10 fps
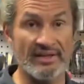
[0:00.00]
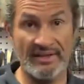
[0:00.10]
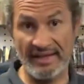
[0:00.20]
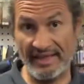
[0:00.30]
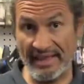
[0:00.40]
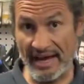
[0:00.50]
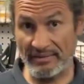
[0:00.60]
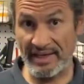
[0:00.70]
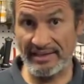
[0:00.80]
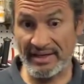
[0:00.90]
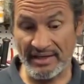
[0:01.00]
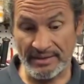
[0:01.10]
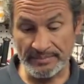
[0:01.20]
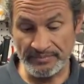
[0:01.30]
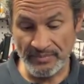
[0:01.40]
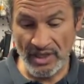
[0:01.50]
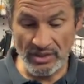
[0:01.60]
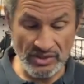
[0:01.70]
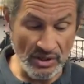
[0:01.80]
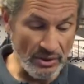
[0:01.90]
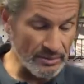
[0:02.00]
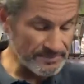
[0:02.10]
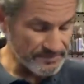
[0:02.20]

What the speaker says: like that right there. So,